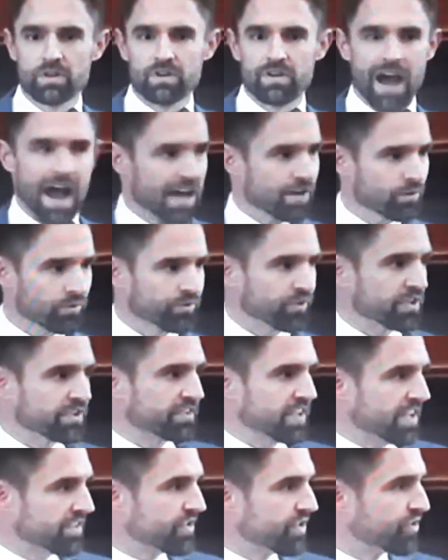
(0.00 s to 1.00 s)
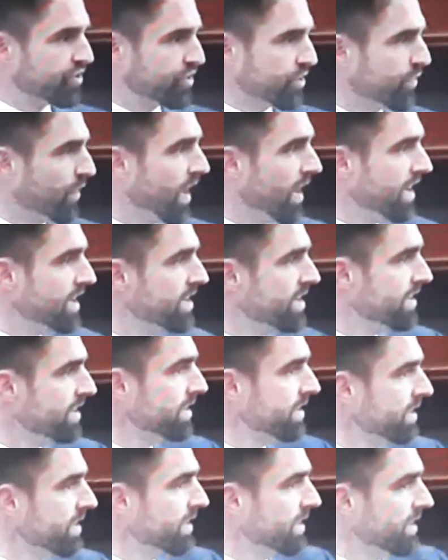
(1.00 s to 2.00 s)
I don't think that's a charade.
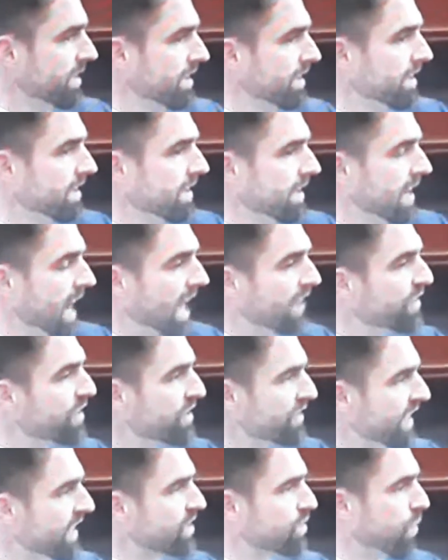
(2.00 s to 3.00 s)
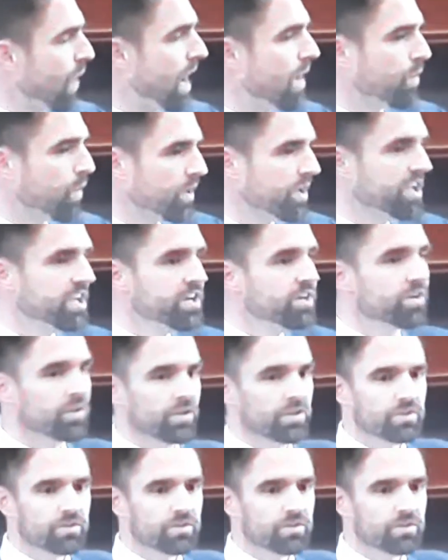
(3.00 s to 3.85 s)
I think that's why we're here.